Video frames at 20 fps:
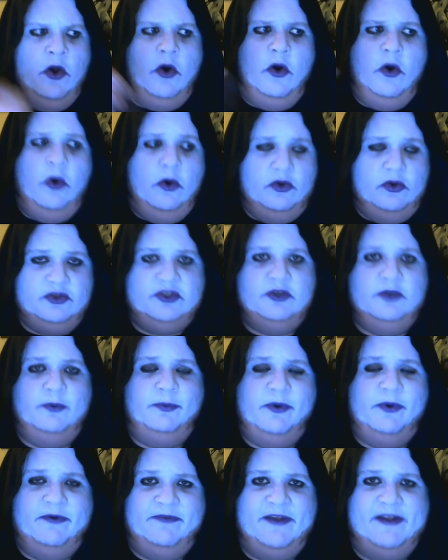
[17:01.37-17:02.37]
Also
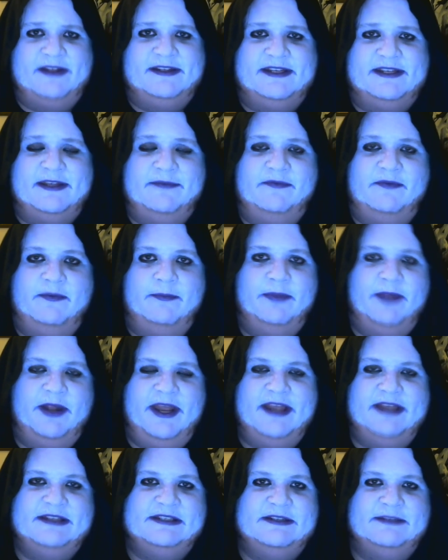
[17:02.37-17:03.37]
prevents them from
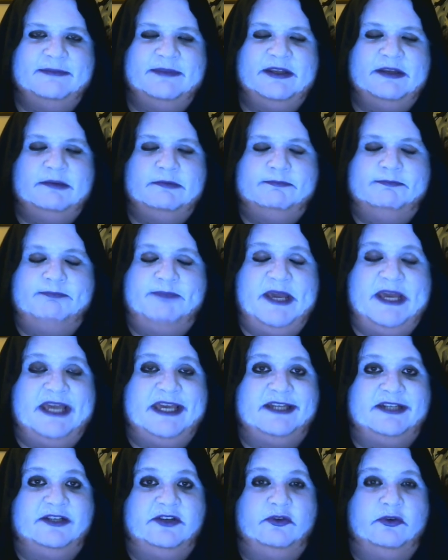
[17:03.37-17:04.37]
playing something big
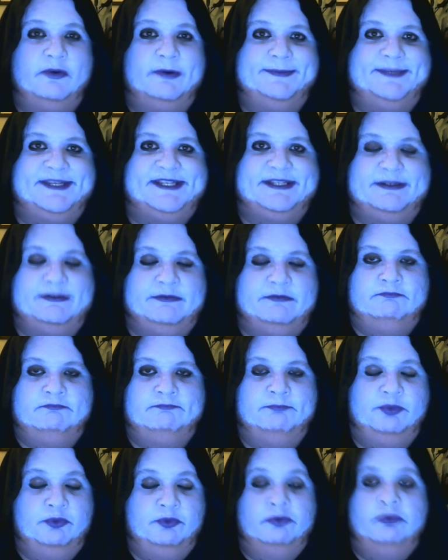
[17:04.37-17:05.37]
and enormous and
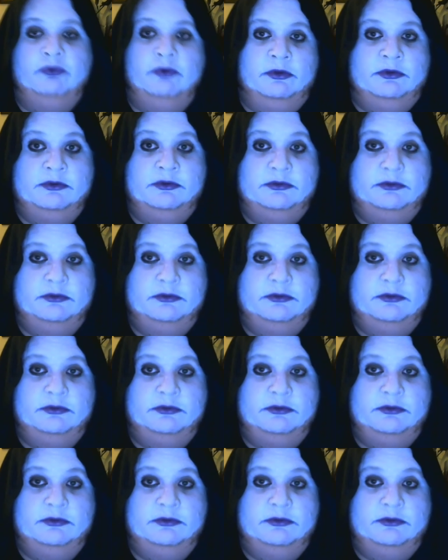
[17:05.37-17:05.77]
brutal.